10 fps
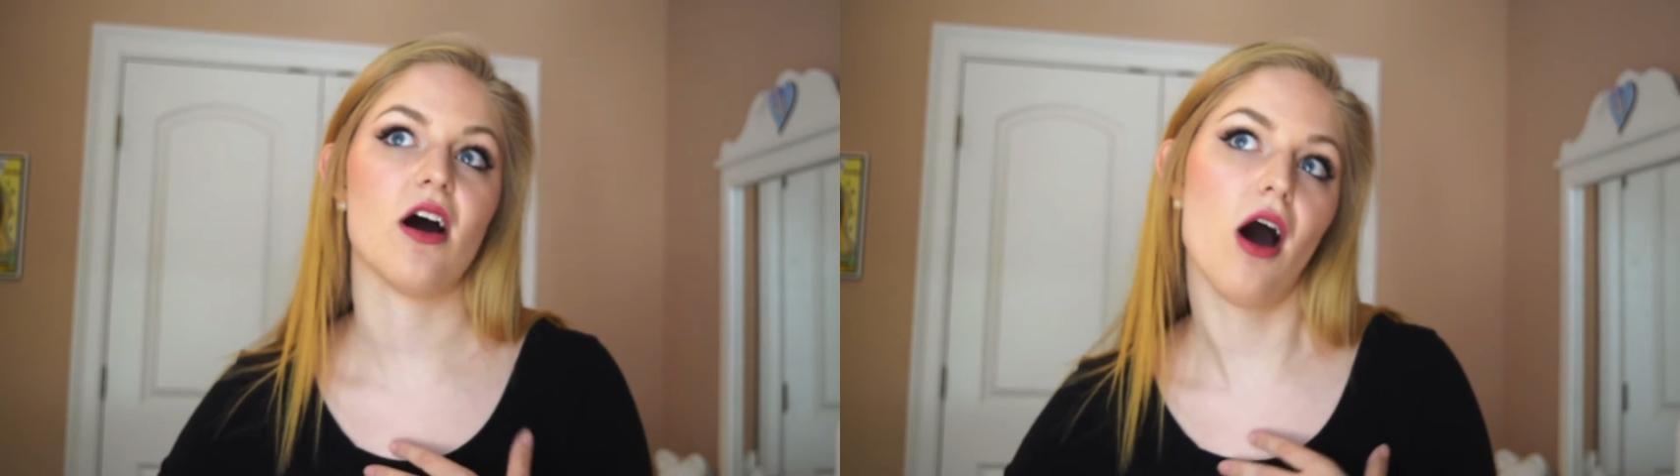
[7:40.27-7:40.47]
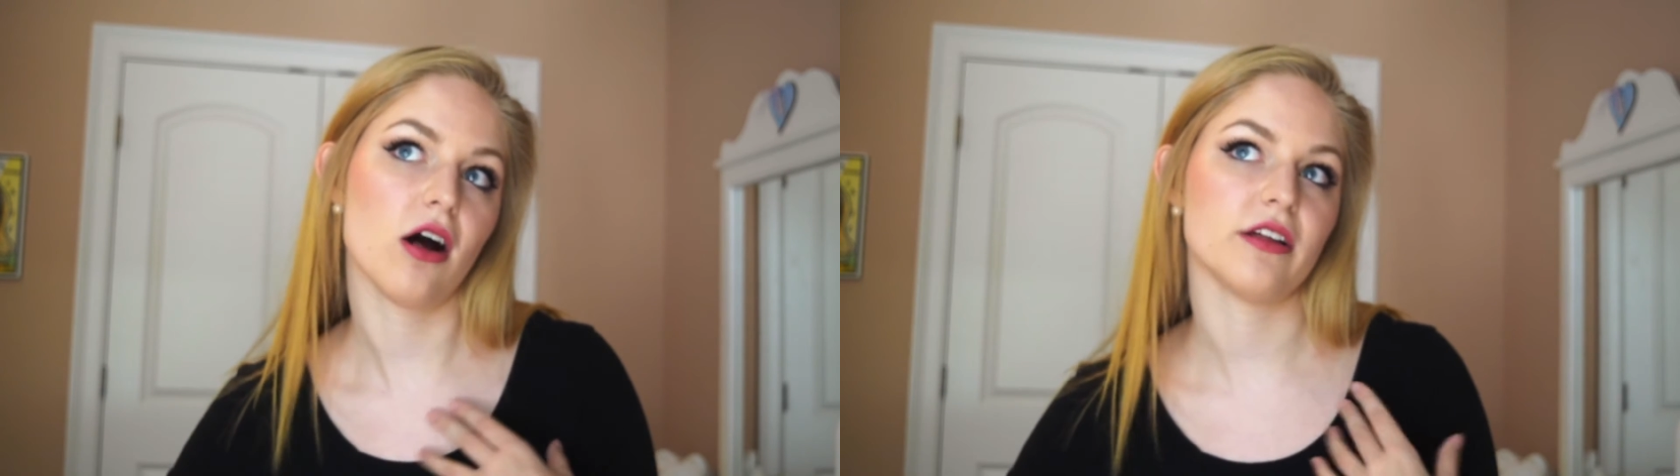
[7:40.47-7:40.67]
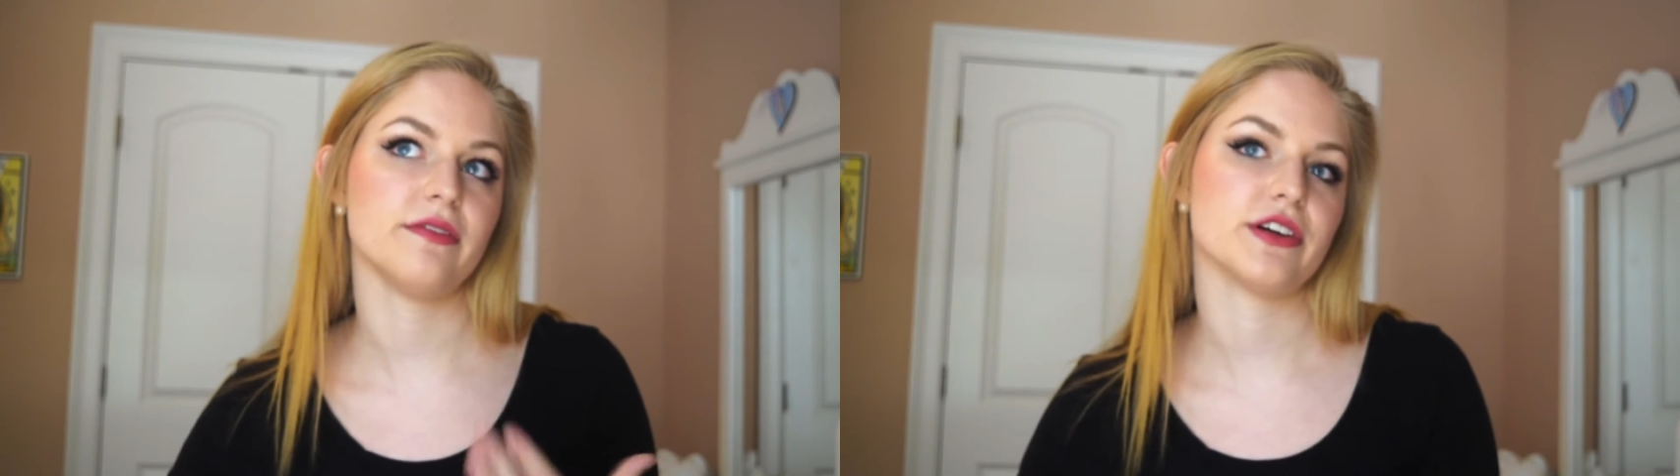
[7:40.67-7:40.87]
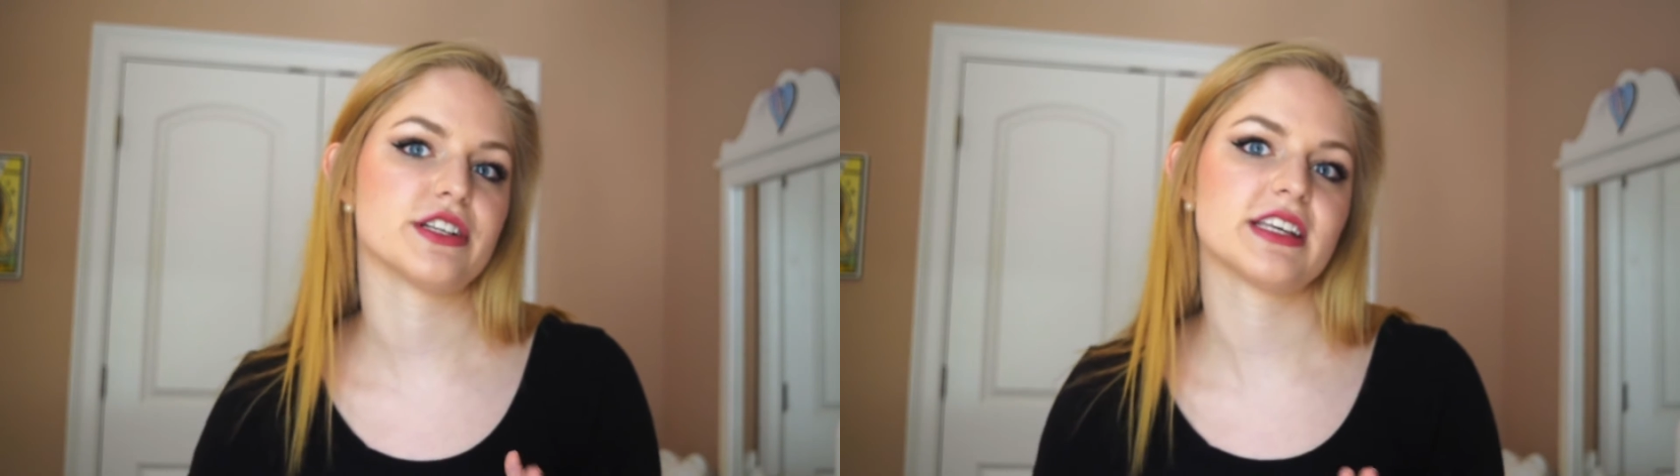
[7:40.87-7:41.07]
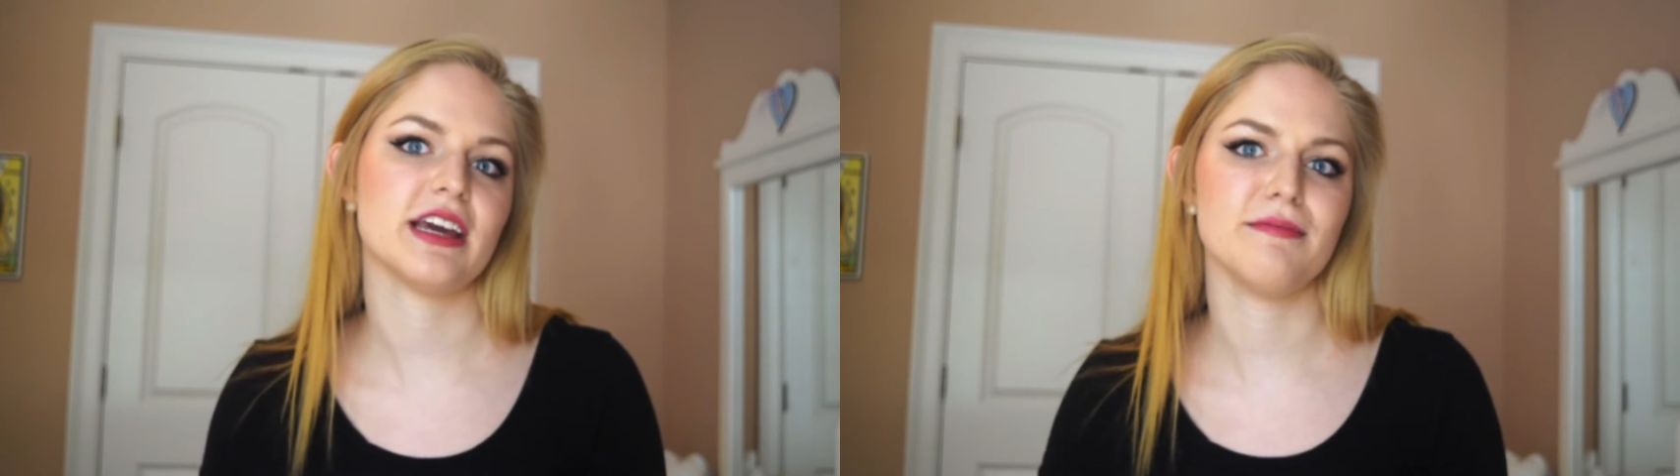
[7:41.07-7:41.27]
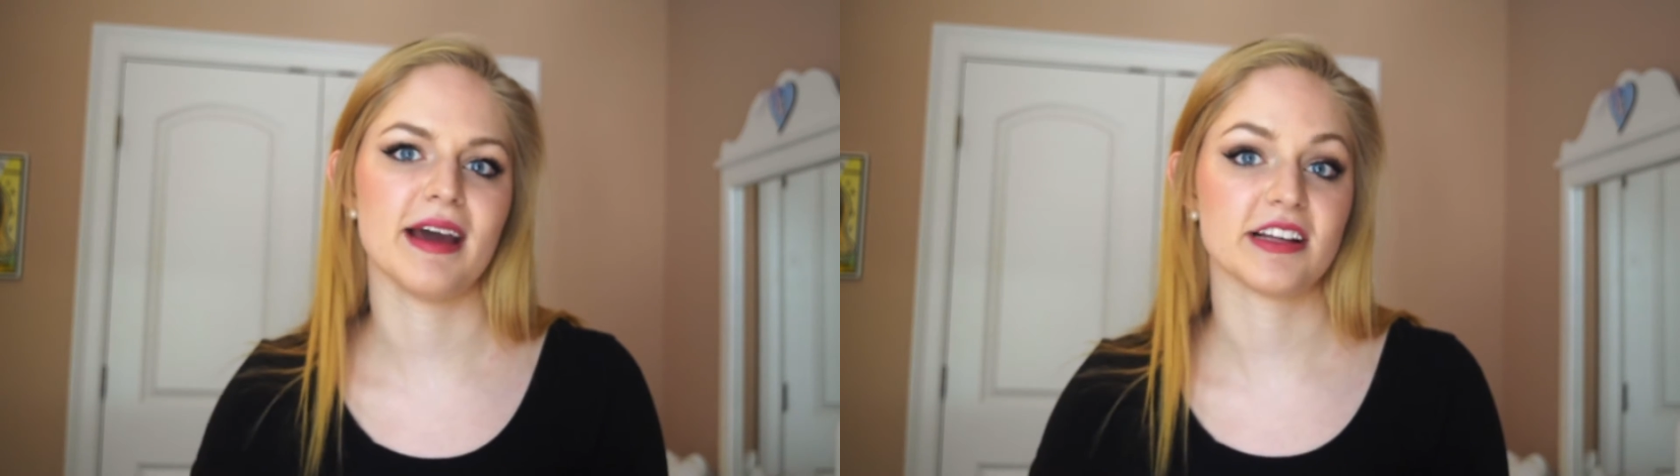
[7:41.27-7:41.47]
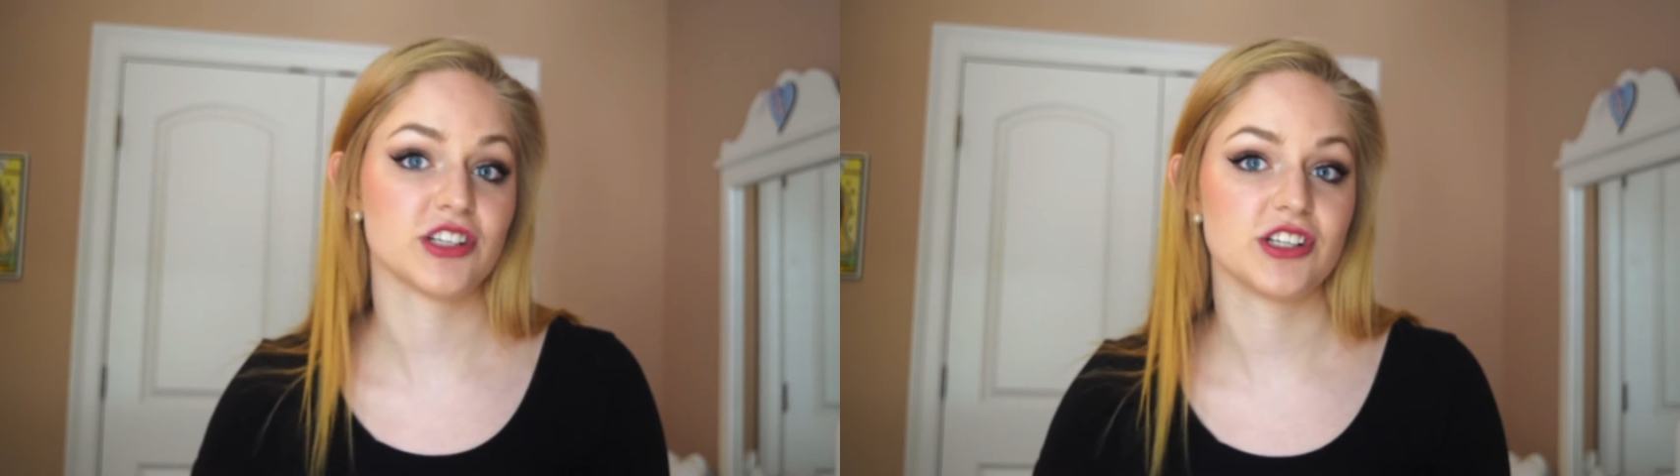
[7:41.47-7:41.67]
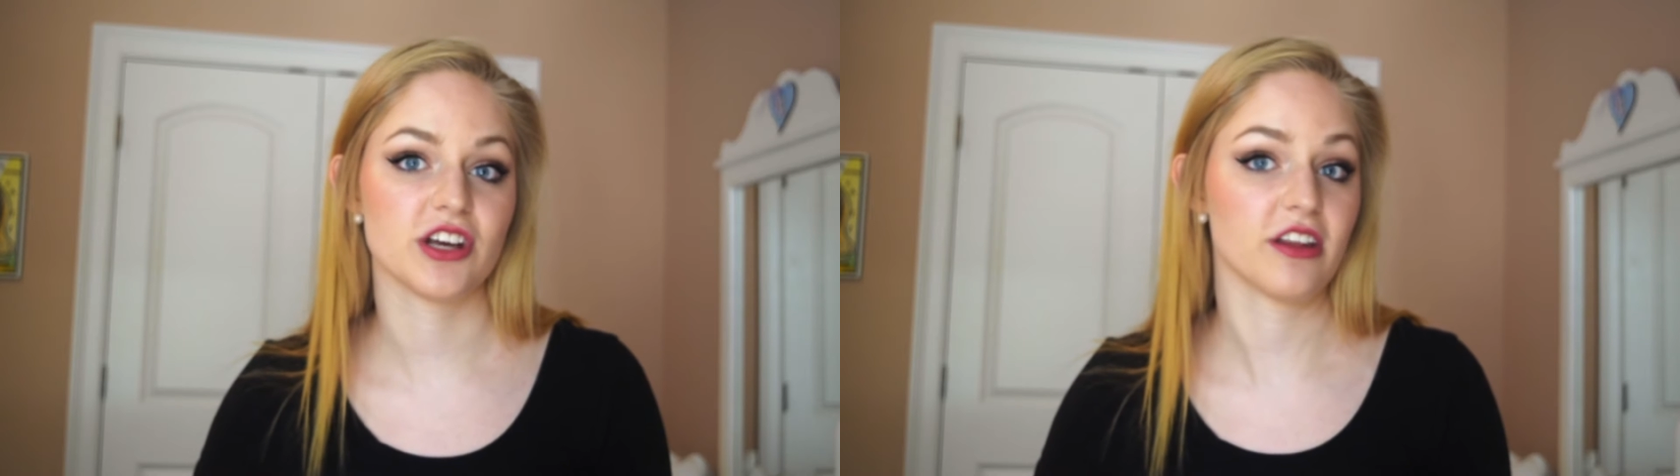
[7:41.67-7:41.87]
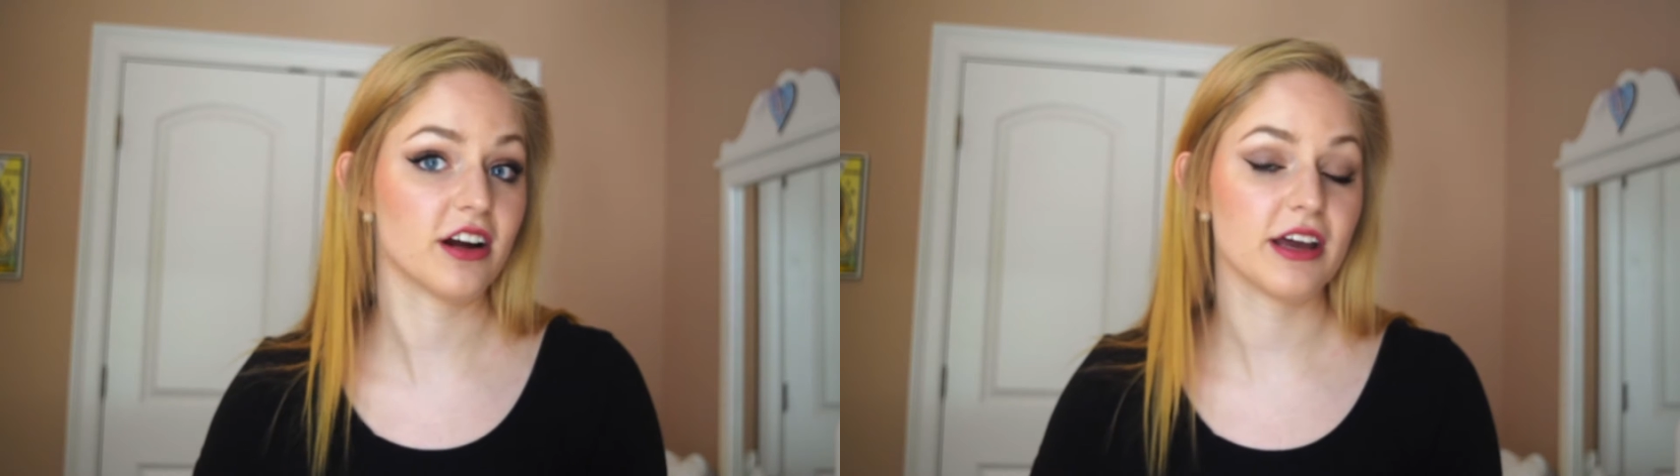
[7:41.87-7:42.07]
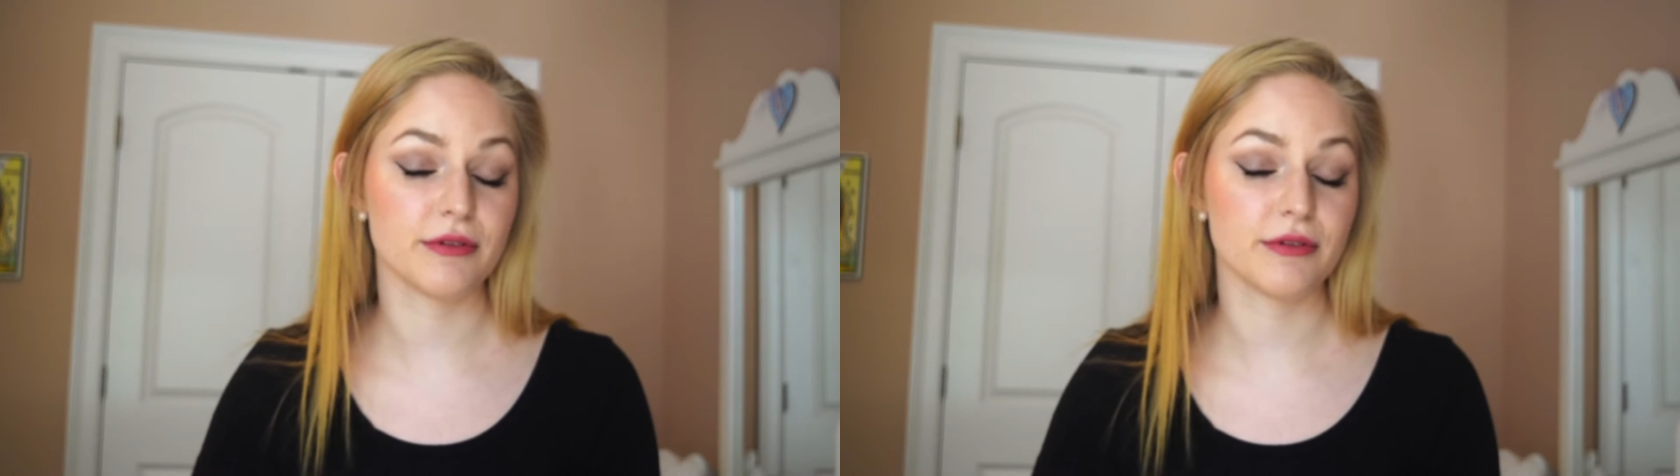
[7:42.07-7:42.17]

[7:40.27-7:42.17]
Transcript: all of your skin match each other.